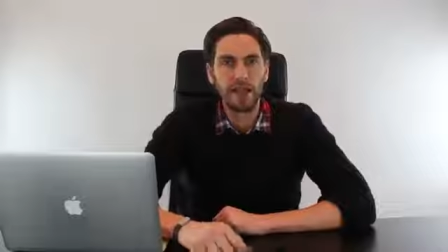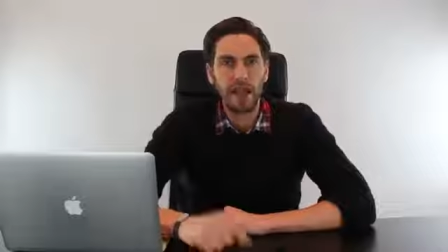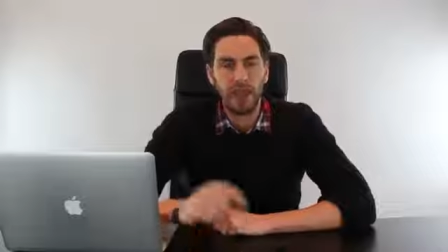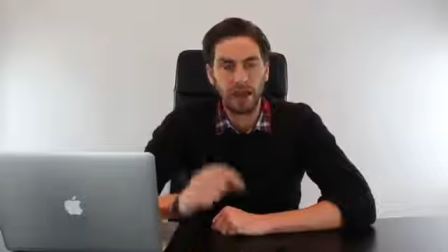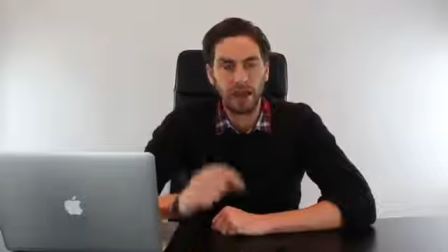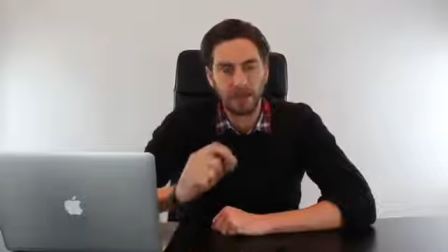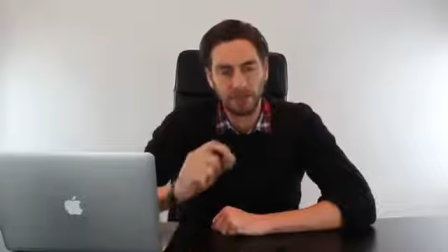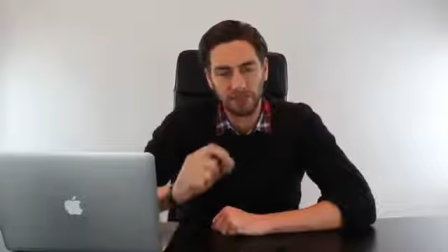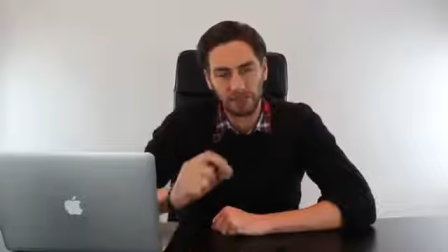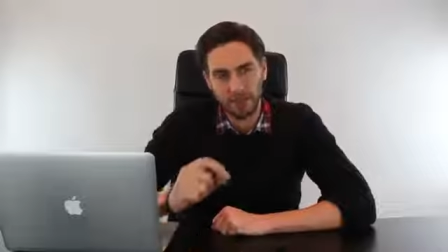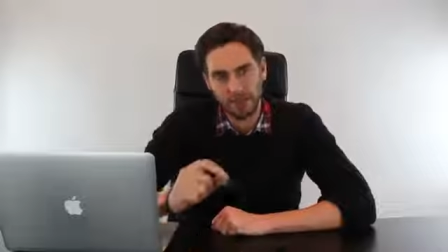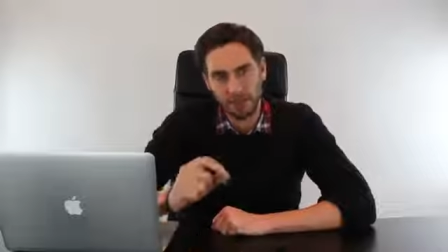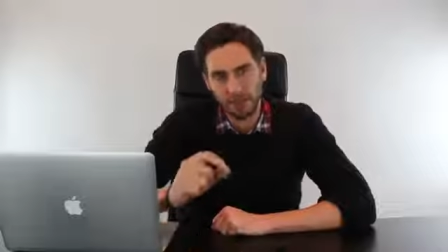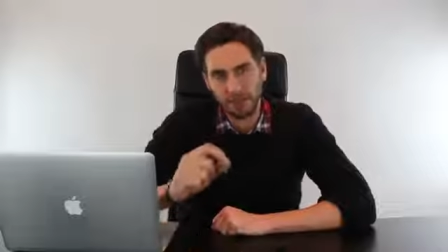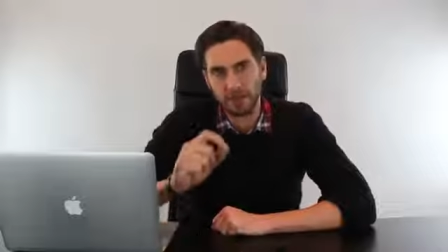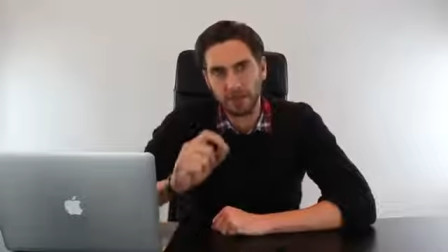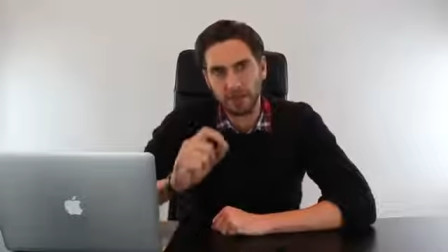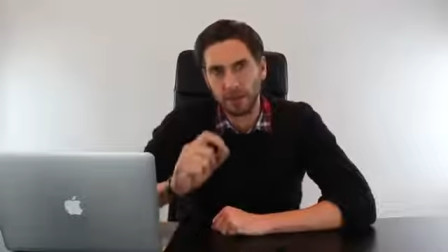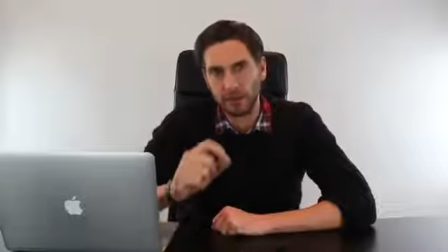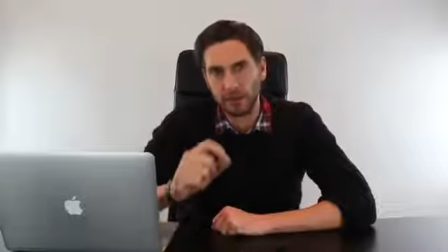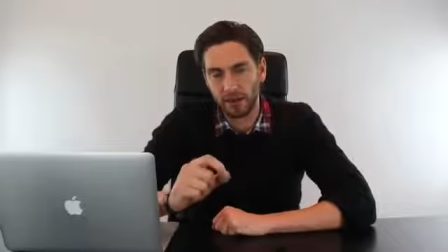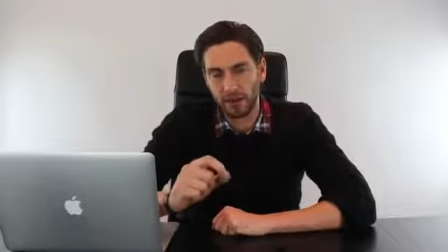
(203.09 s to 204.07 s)
And I think
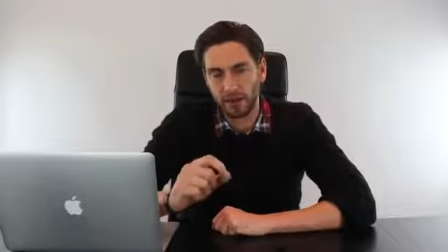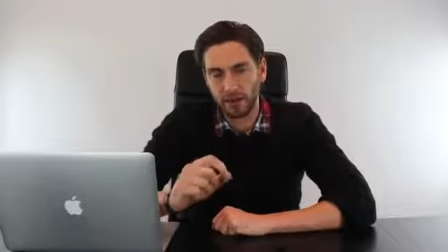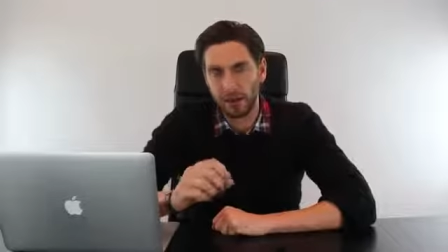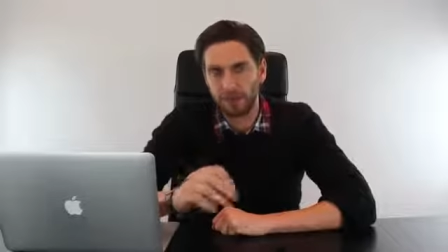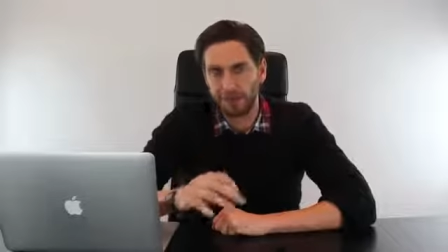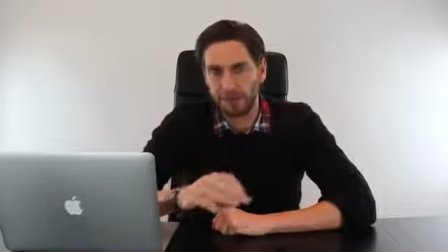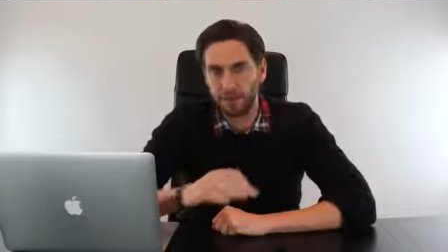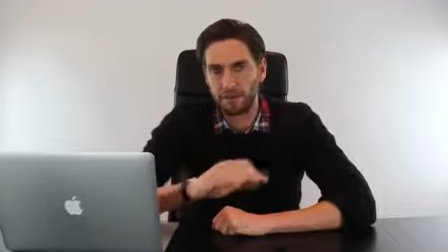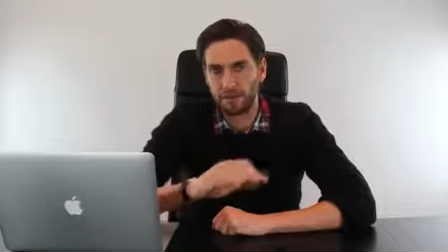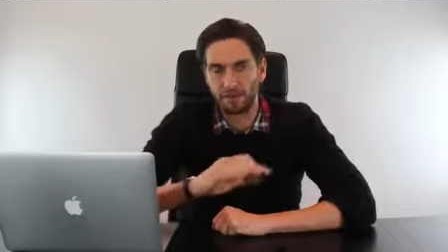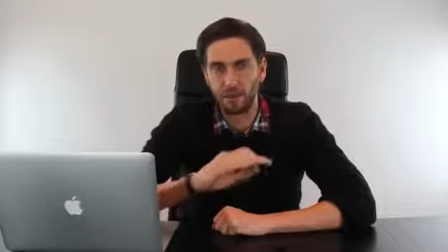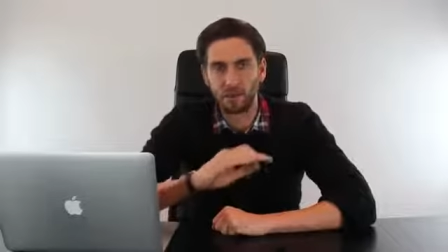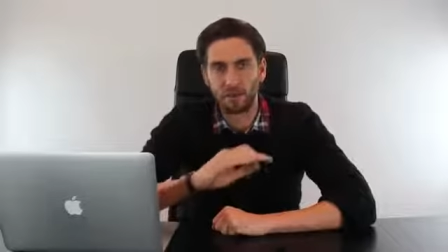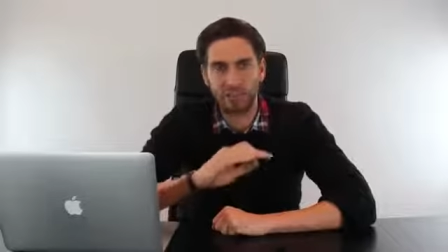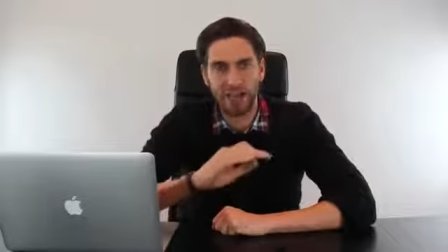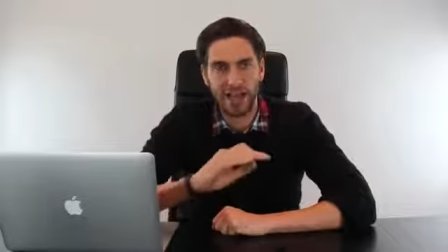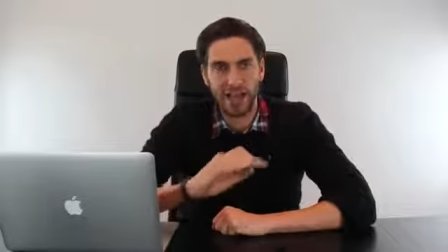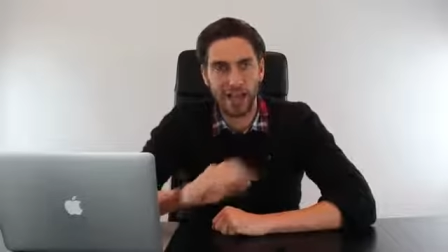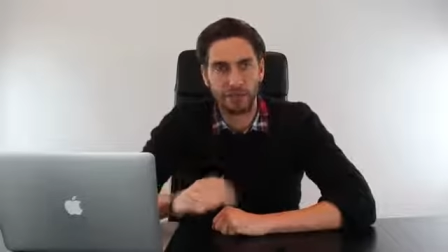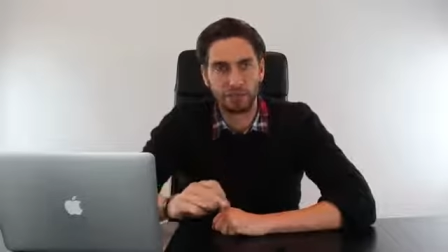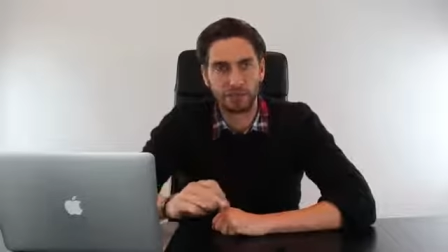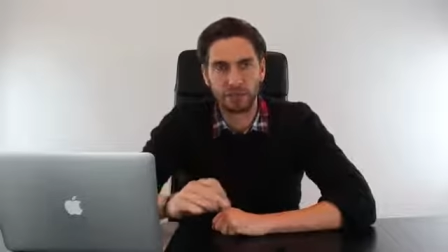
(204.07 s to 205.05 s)
you're going to like it. It involves
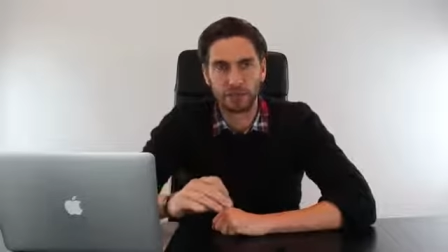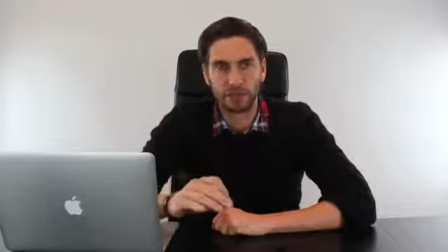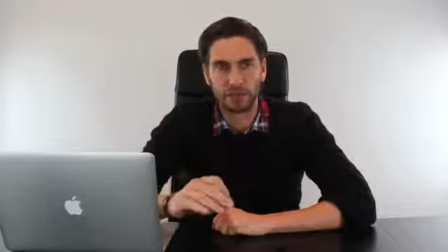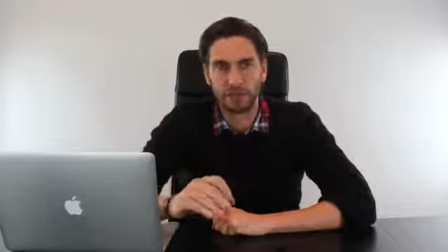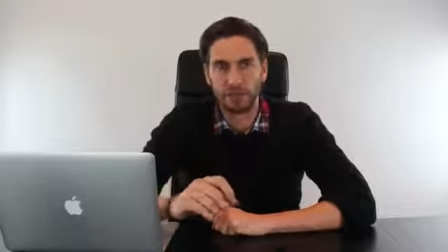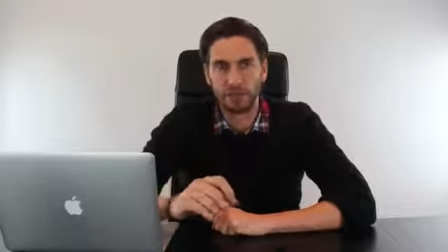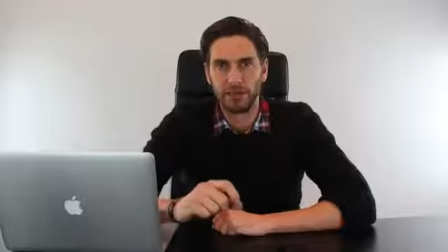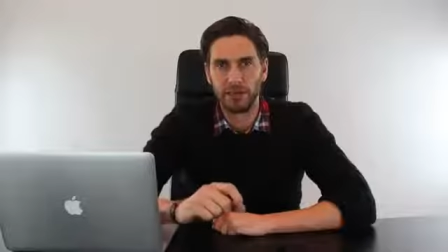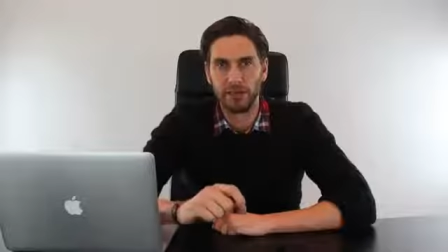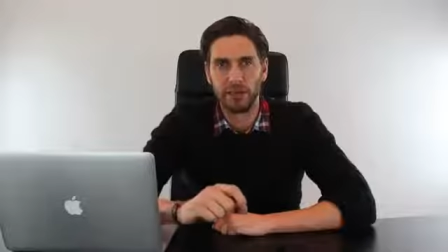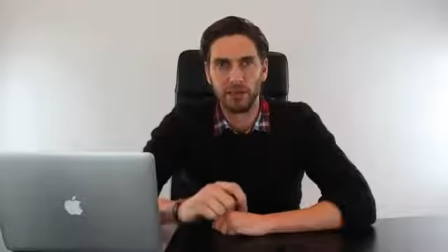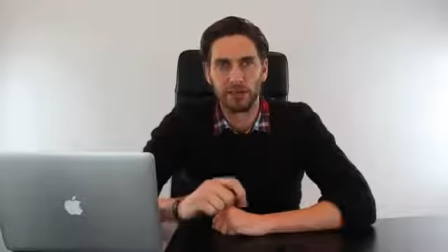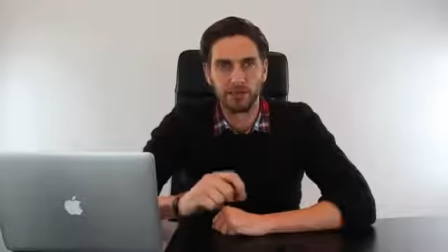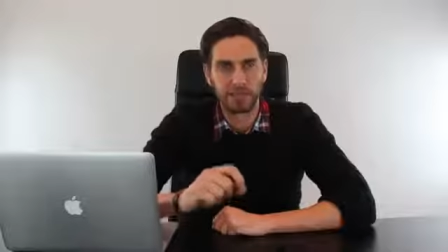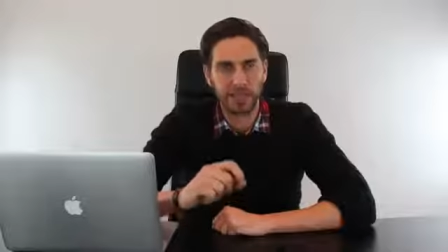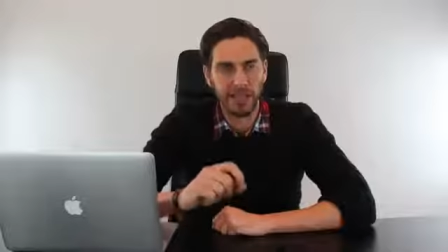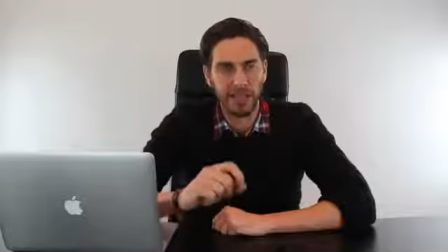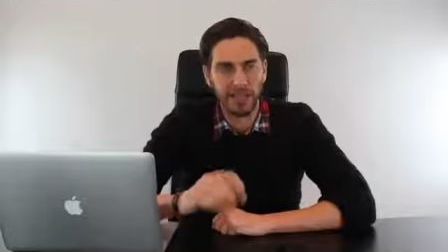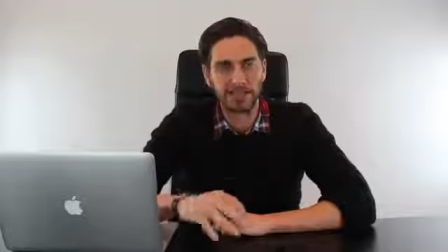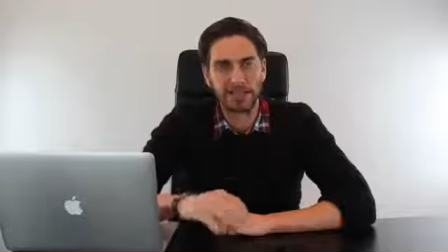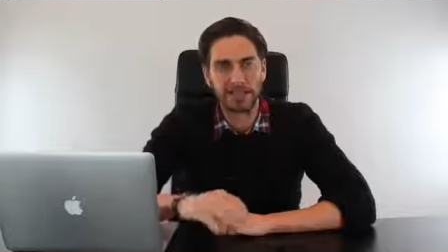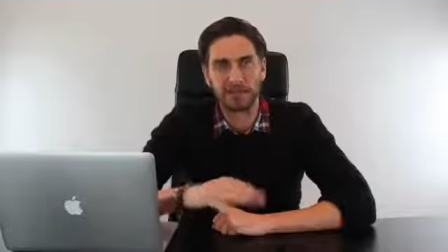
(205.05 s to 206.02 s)
absolutely no
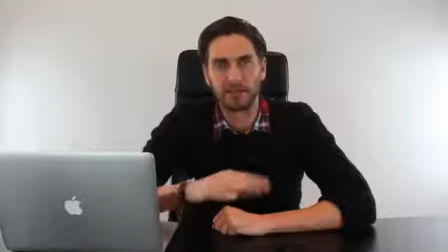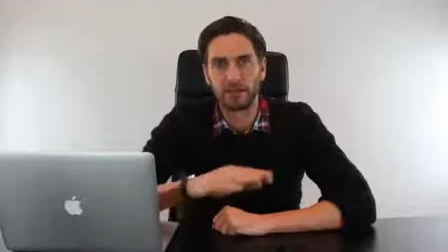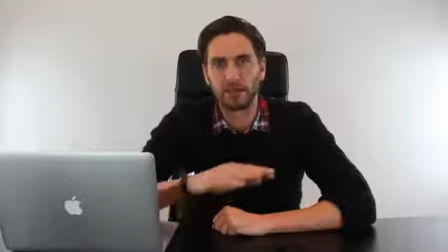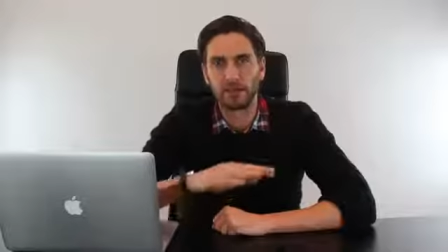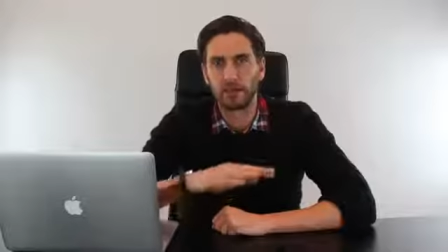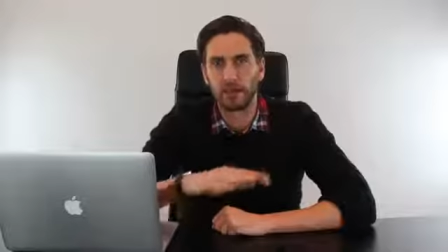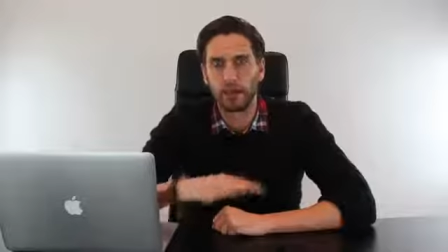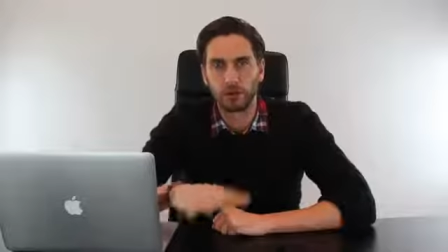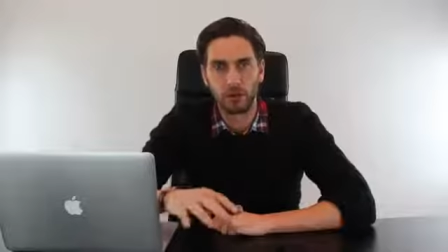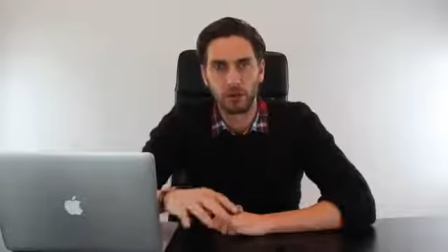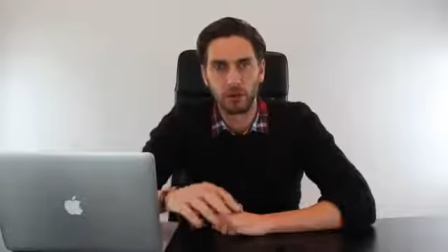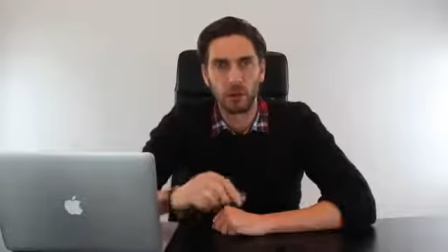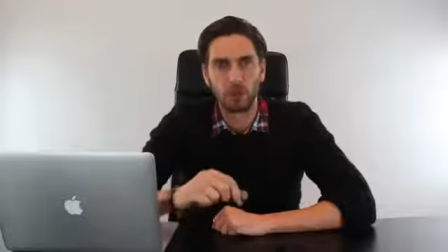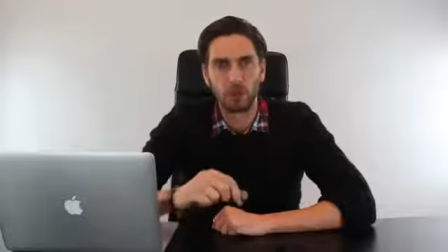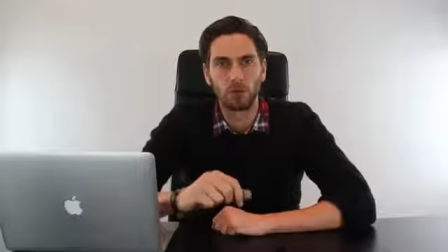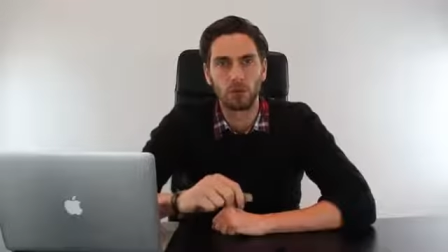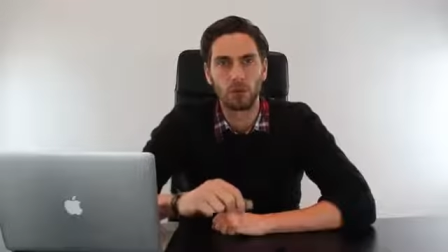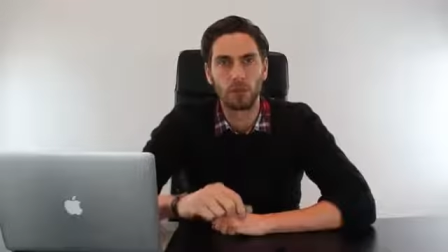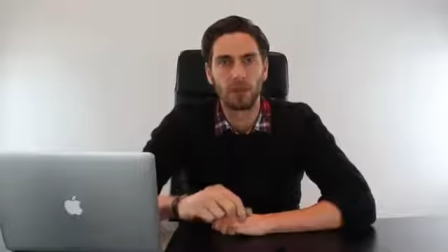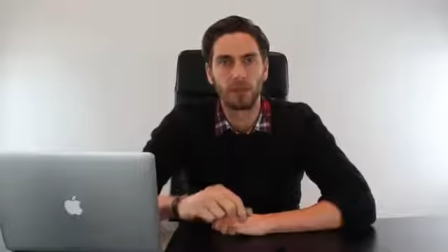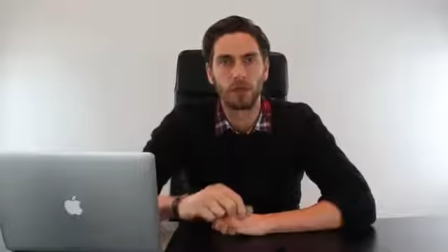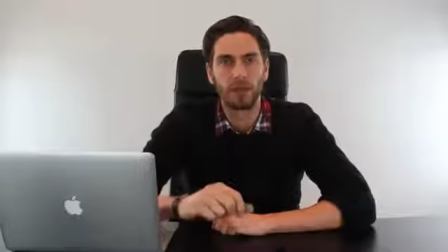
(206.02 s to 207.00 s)
chasing, no
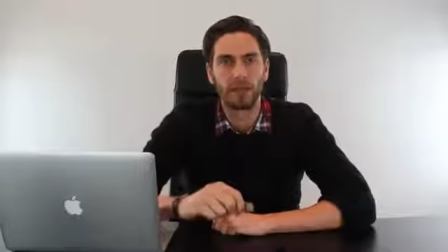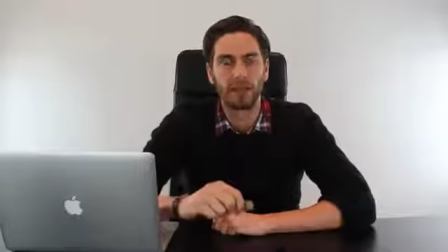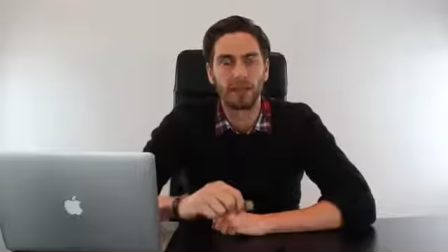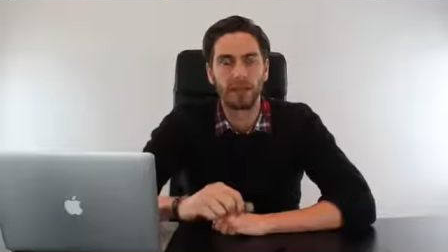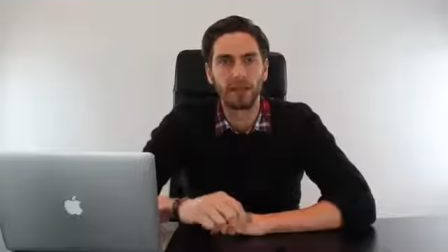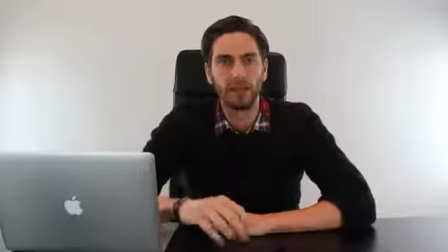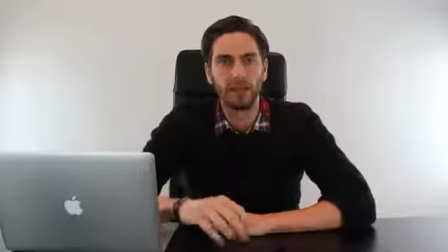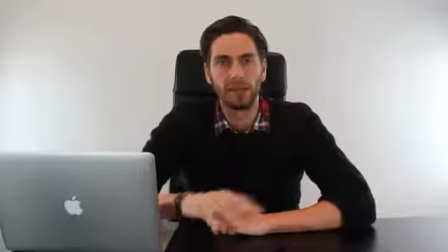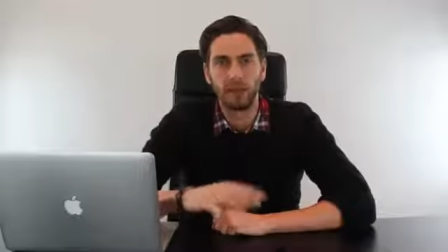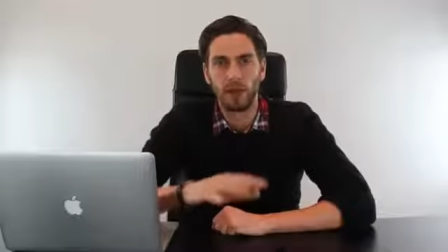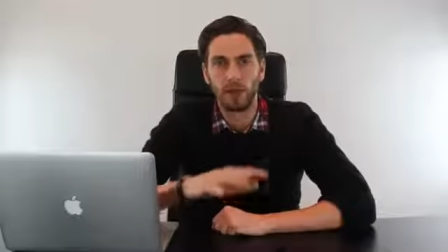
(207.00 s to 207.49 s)
cold calling,